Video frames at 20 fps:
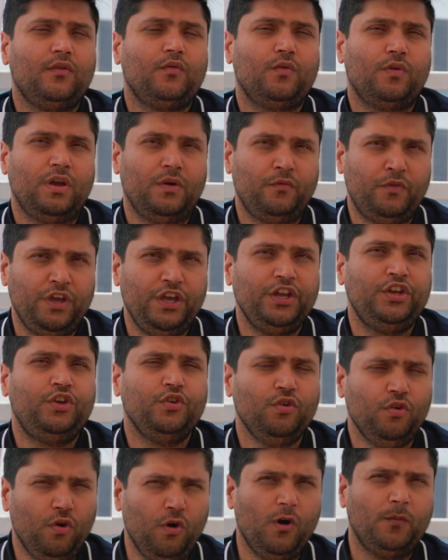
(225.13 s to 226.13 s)
We do
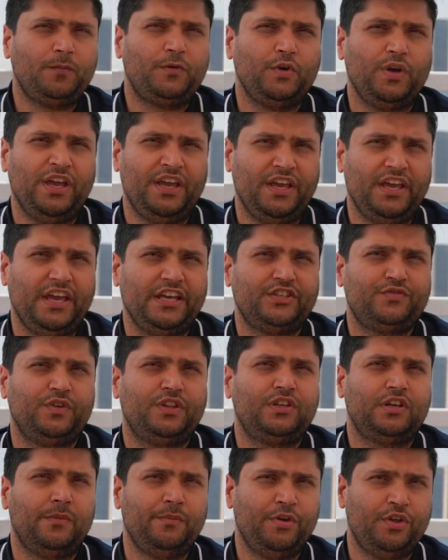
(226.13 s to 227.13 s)
hope to engage with
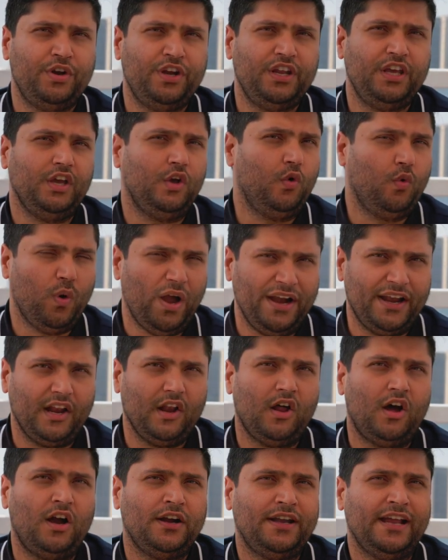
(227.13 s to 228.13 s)
community quite a lot
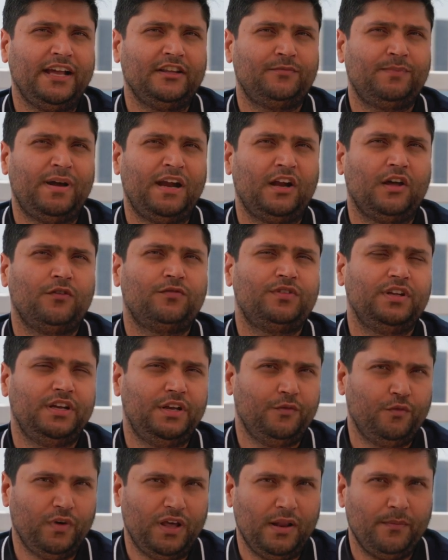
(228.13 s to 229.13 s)
as part of the
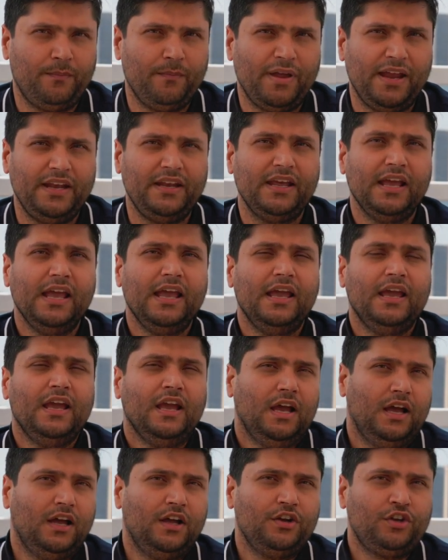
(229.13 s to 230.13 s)
development.
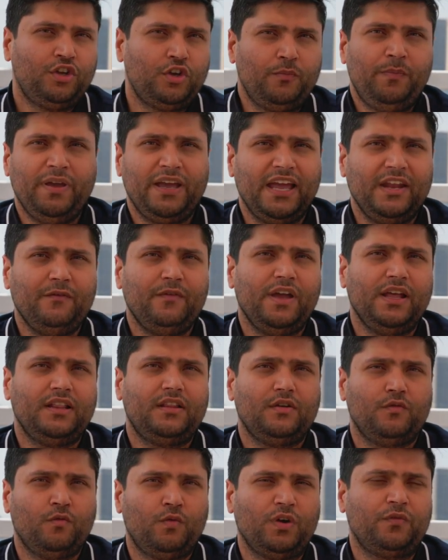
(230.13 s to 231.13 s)
To begin with,
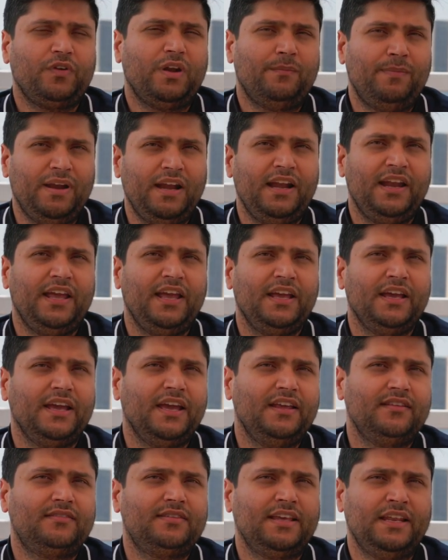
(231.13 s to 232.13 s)
what we are building is
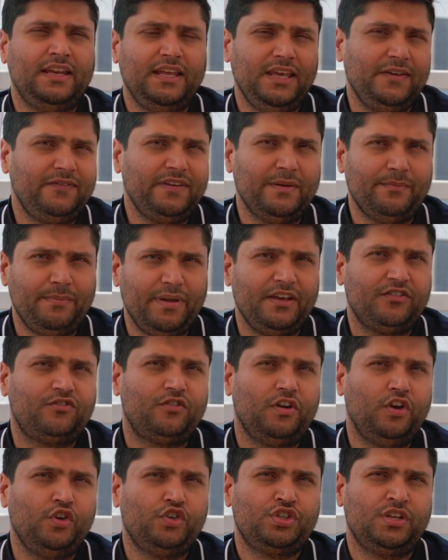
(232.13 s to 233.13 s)
an EVM-based
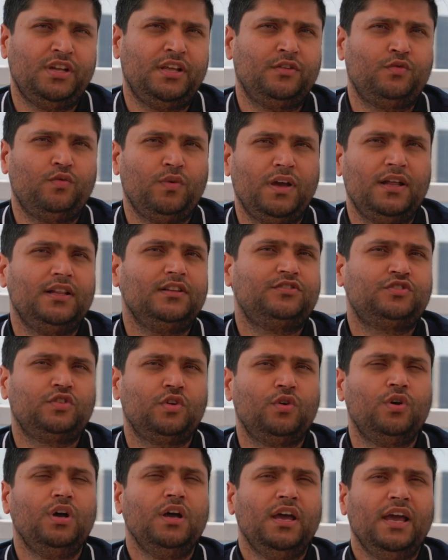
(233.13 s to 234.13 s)
solution as well. So
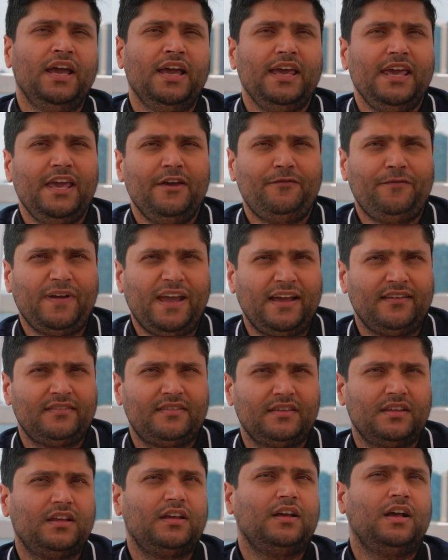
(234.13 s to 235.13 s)
if as
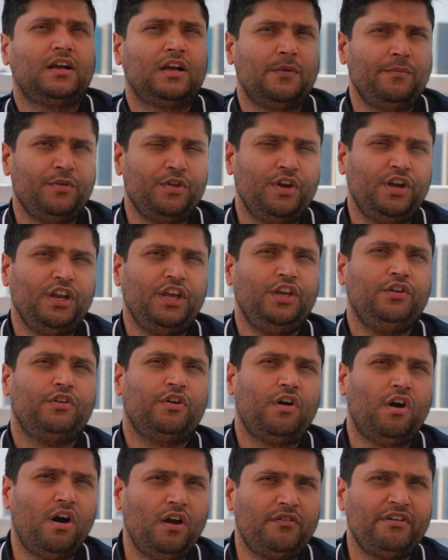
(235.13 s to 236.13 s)
a community, you're
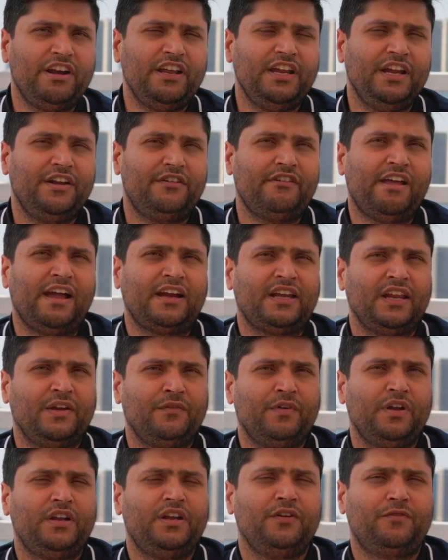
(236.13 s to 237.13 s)
already interacting with
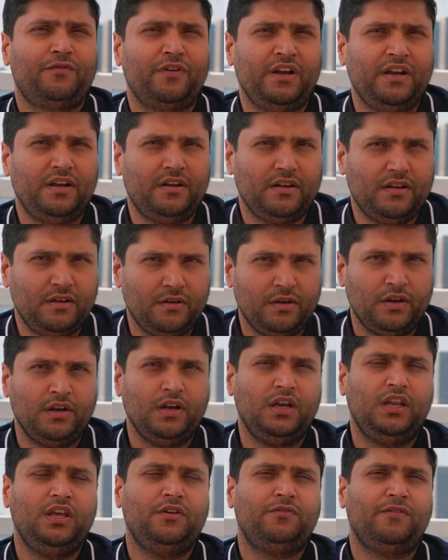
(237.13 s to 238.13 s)
different
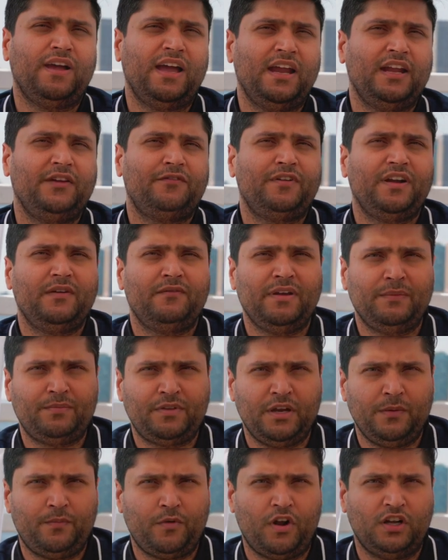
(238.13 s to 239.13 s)
DeFi, different Web3
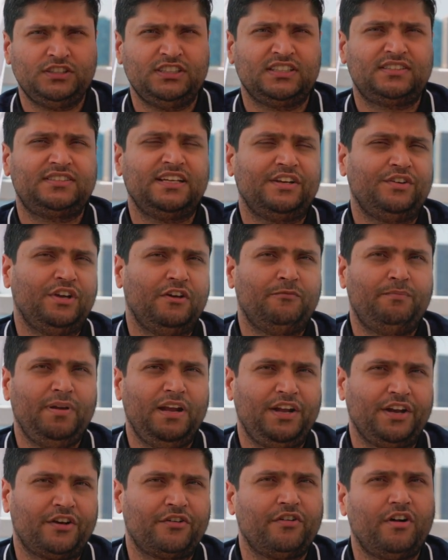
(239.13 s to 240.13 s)
projects that you have built
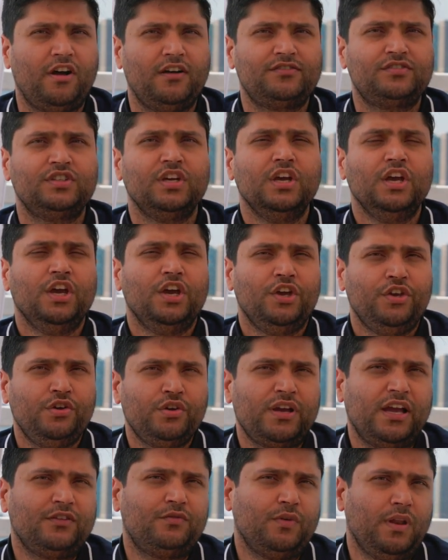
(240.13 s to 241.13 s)
across, you guys
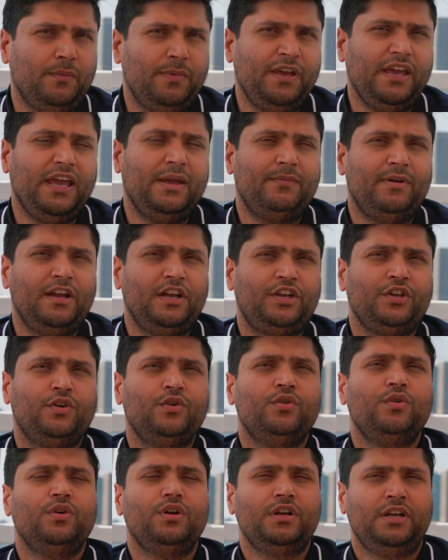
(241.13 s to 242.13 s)
will be able to
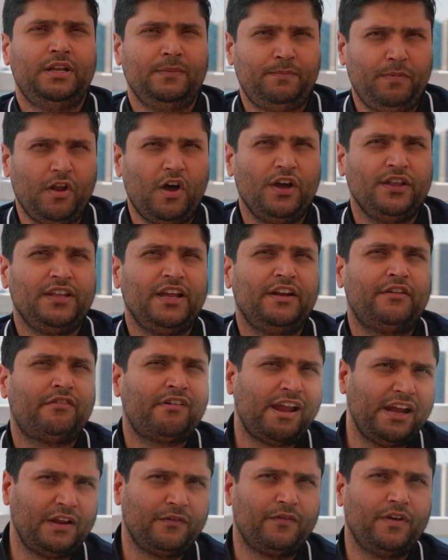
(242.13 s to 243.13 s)
deploy that right
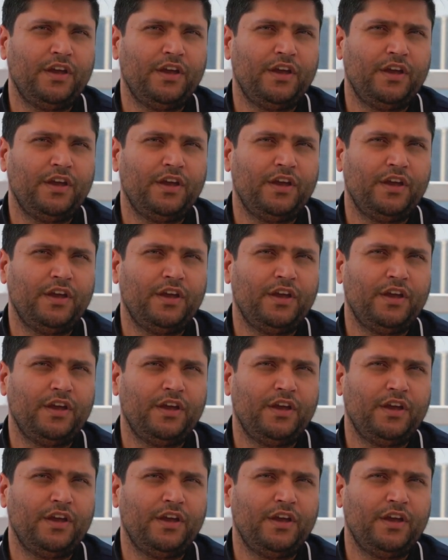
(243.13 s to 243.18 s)
away on